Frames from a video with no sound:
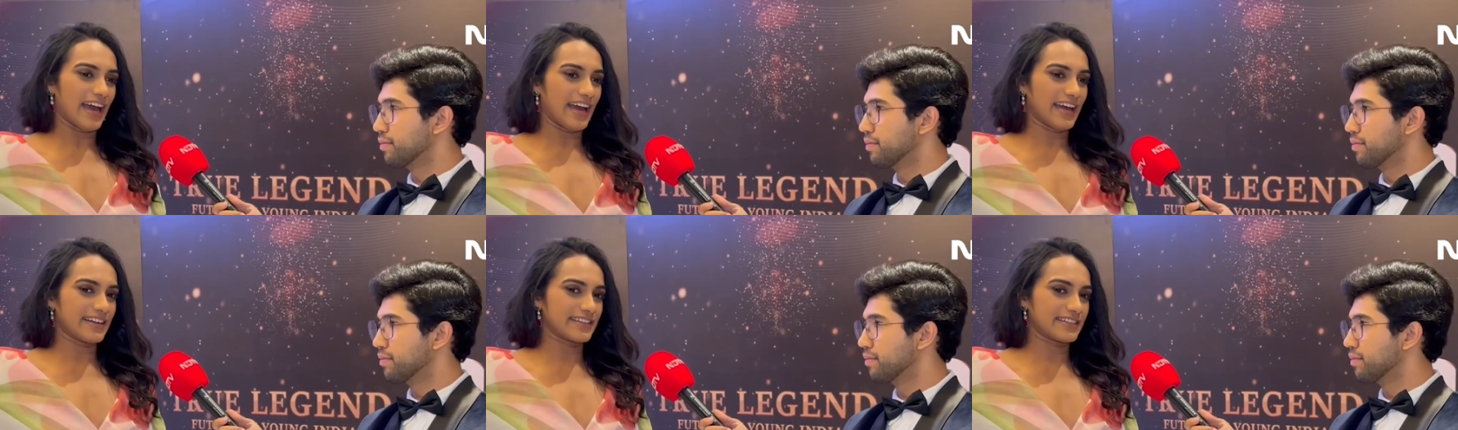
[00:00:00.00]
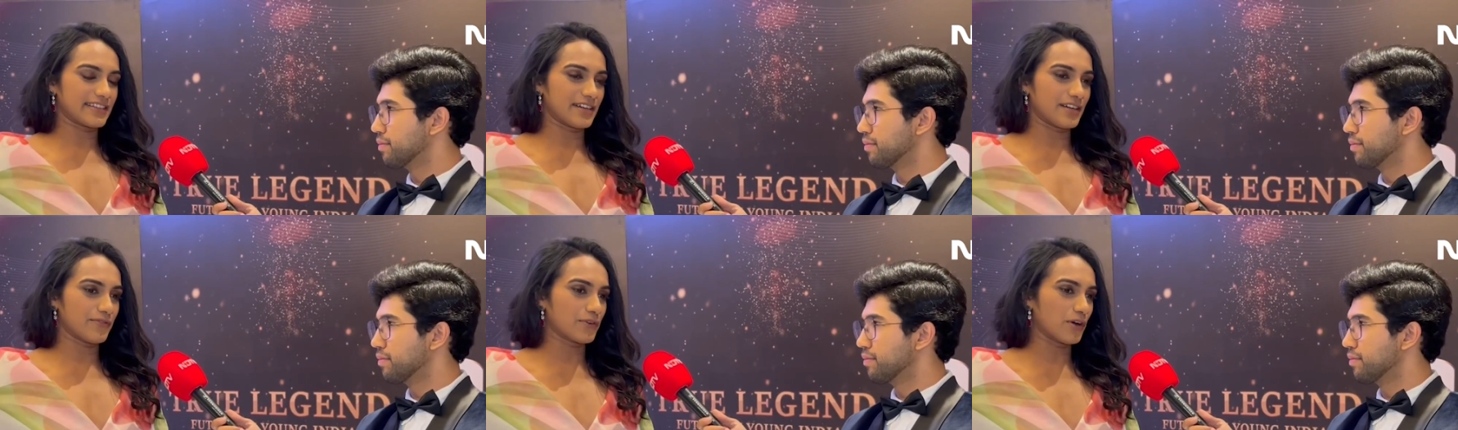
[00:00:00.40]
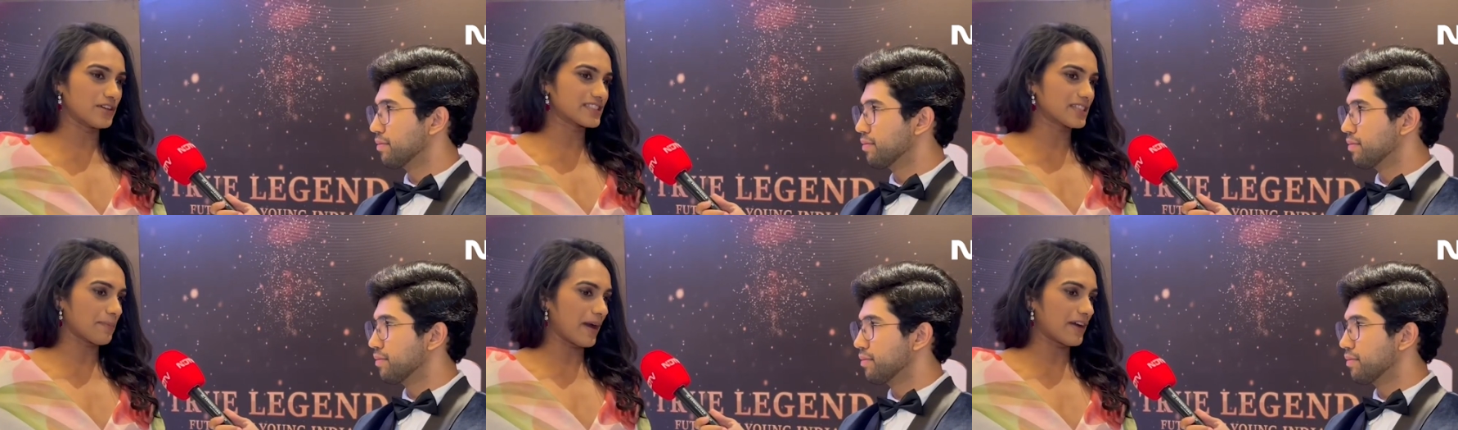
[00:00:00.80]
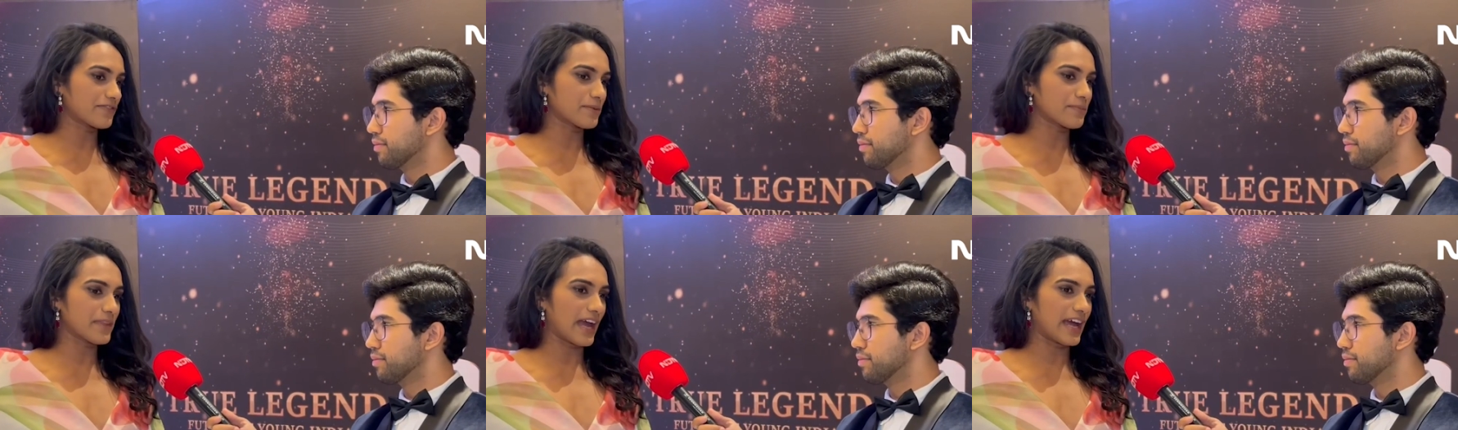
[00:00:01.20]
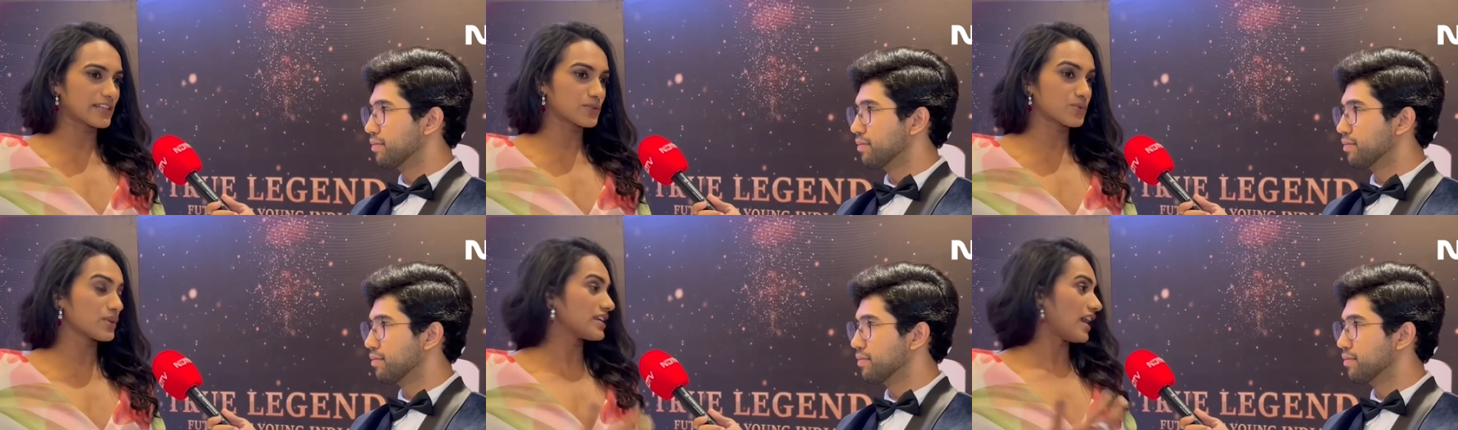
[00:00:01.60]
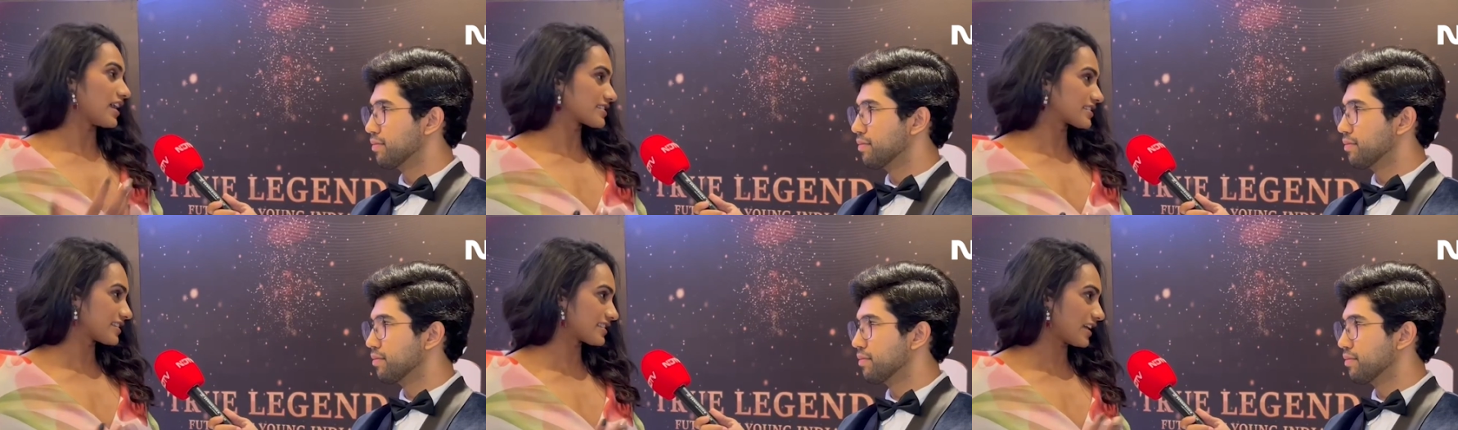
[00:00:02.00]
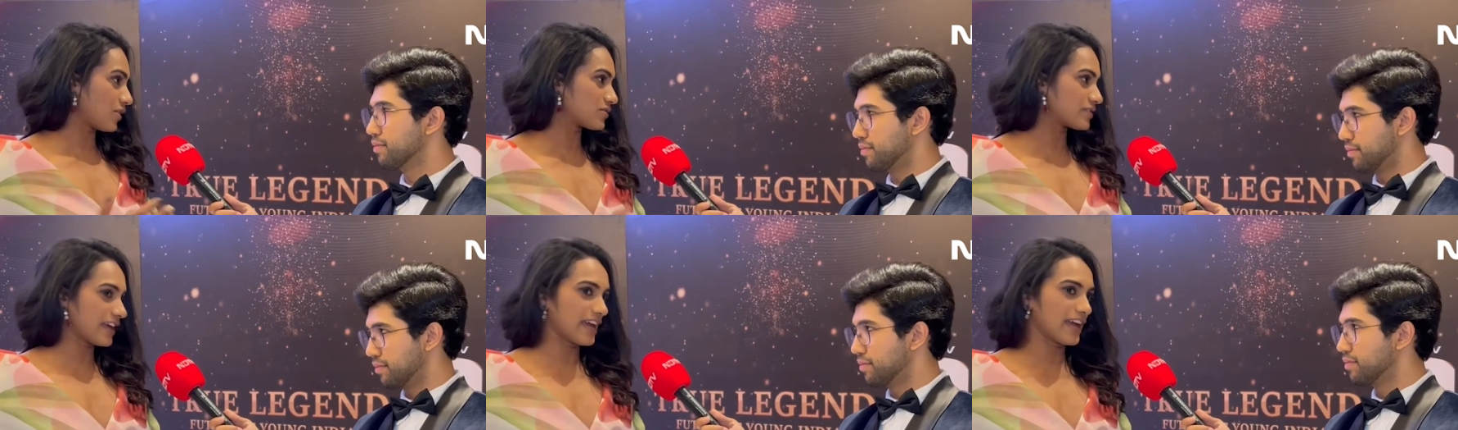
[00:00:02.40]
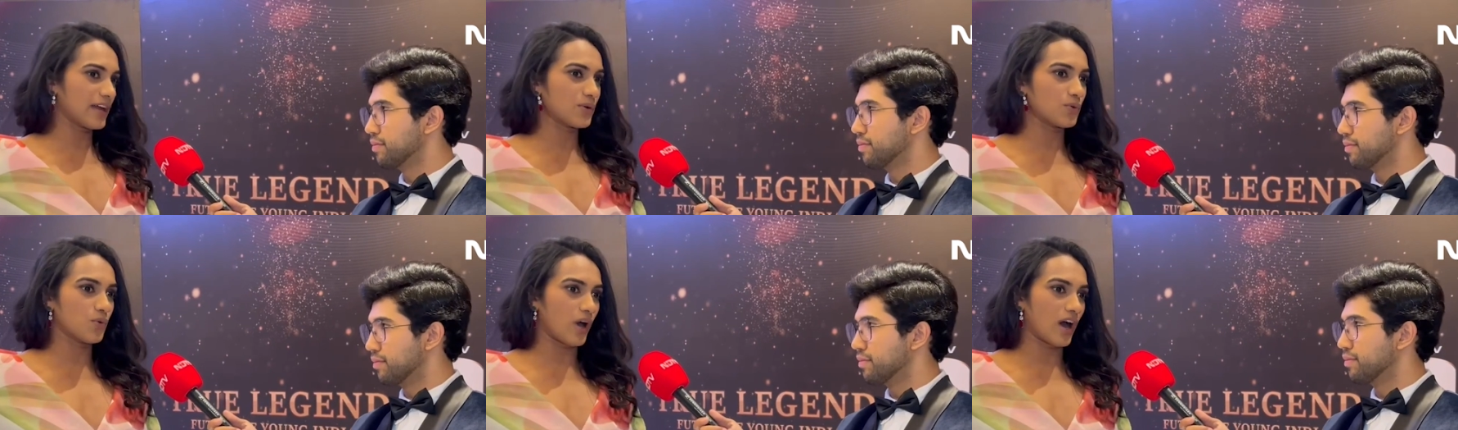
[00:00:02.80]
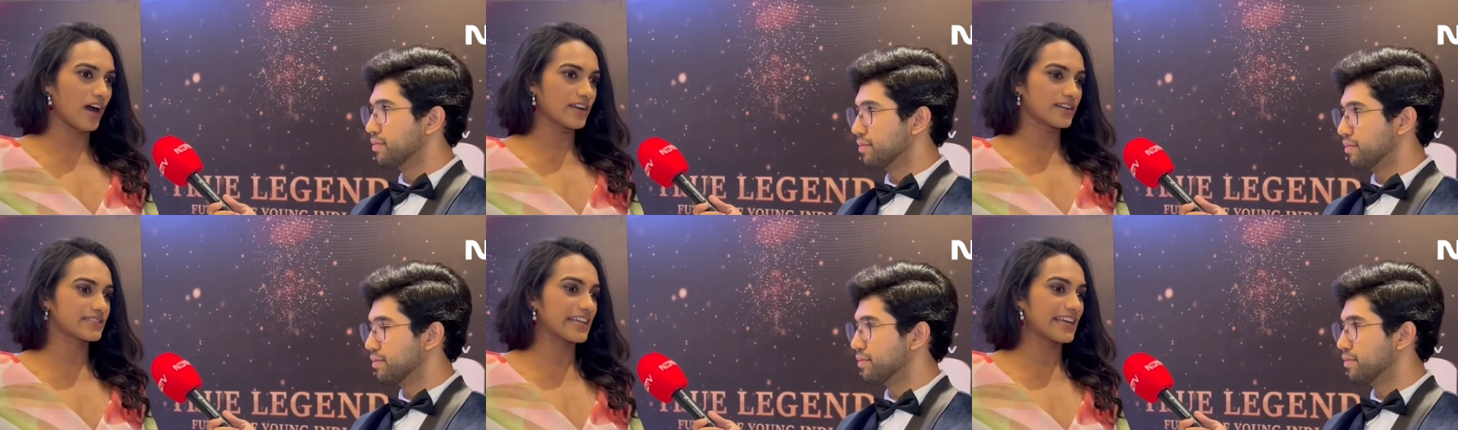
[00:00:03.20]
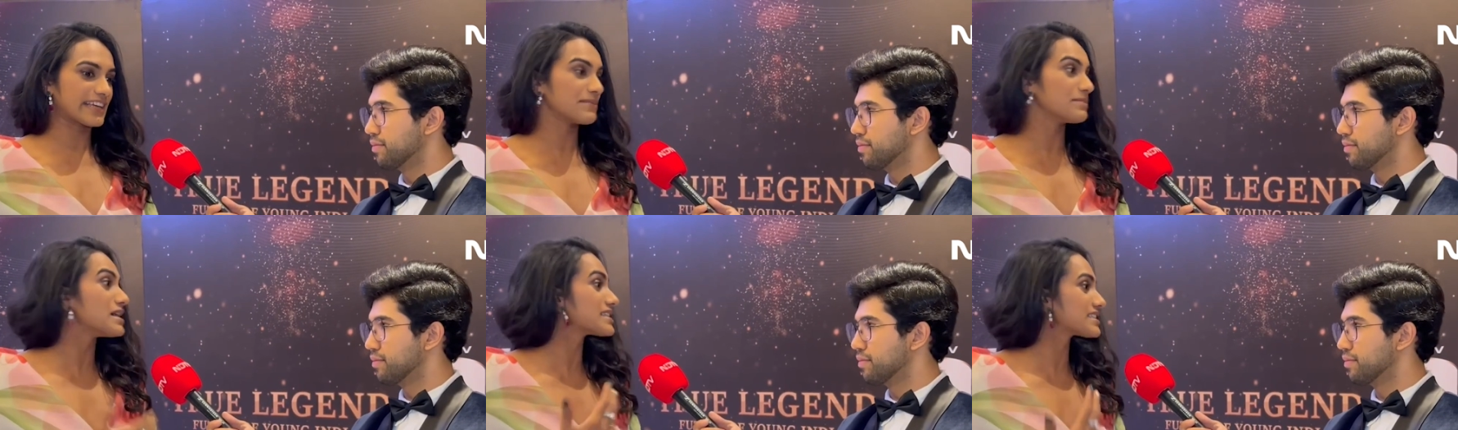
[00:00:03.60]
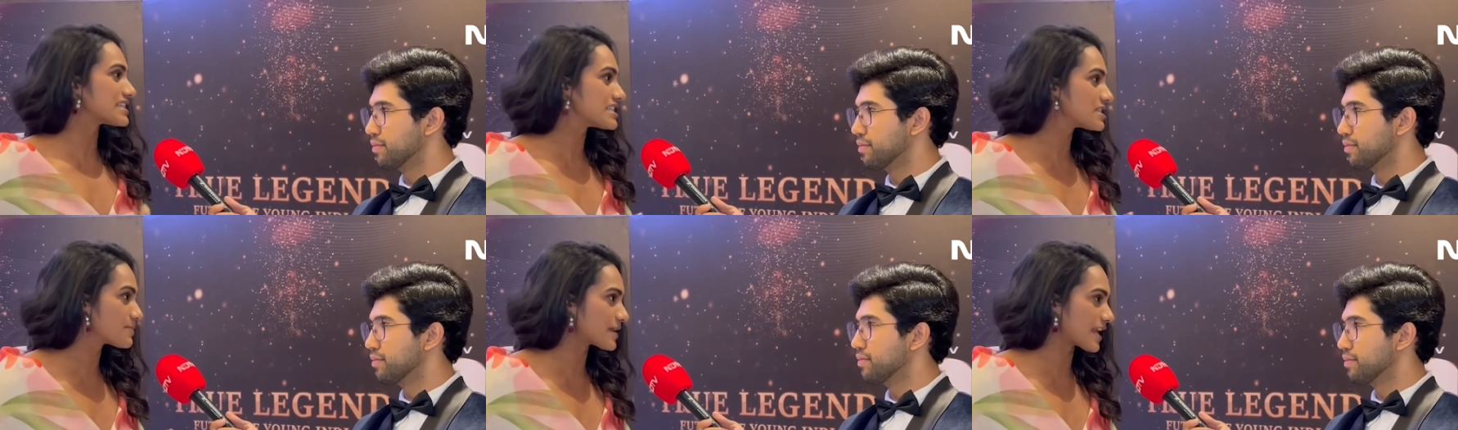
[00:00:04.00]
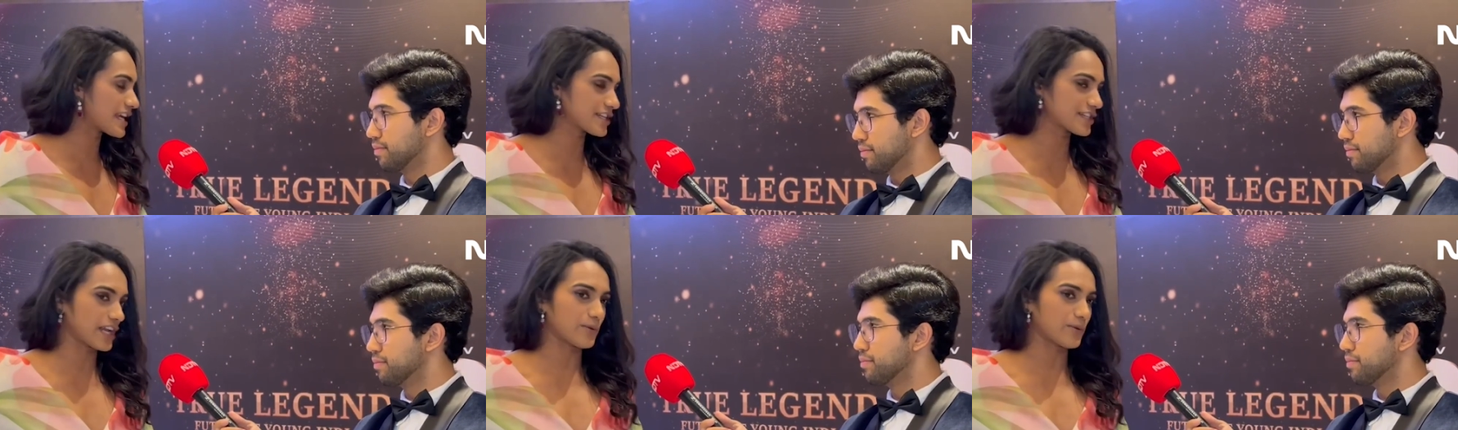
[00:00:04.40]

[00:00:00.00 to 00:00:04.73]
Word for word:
Speaker 1: And uh, of course, apart from that, to the youngsters out there who are taking me as an inspiration,